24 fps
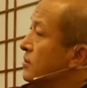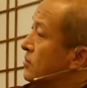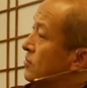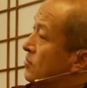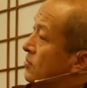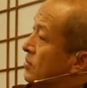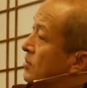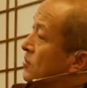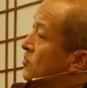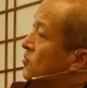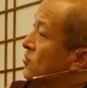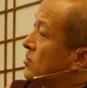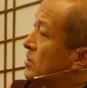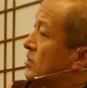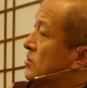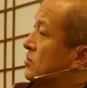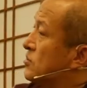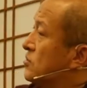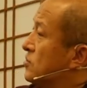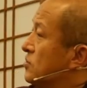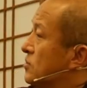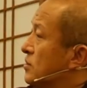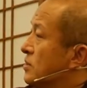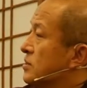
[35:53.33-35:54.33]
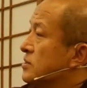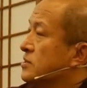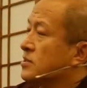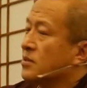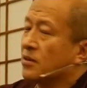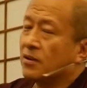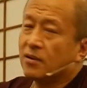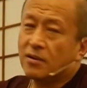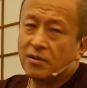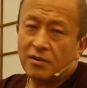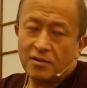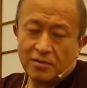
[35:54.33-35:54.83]
will look at you and say,
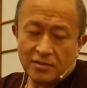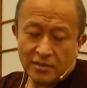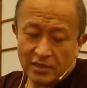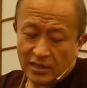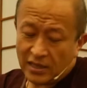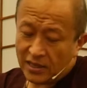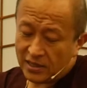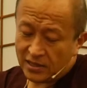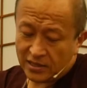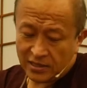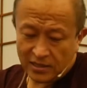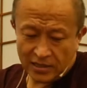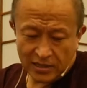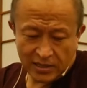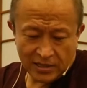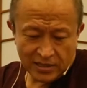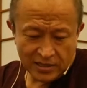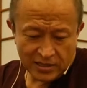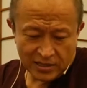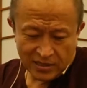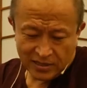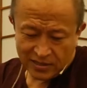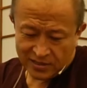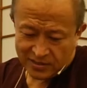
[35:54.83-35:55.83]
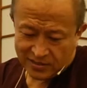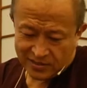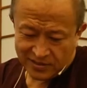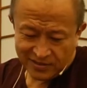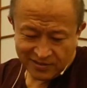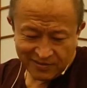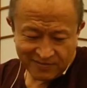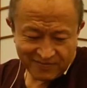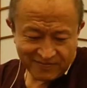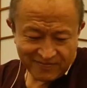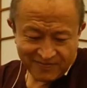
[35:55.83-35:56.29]
oh, that idiot.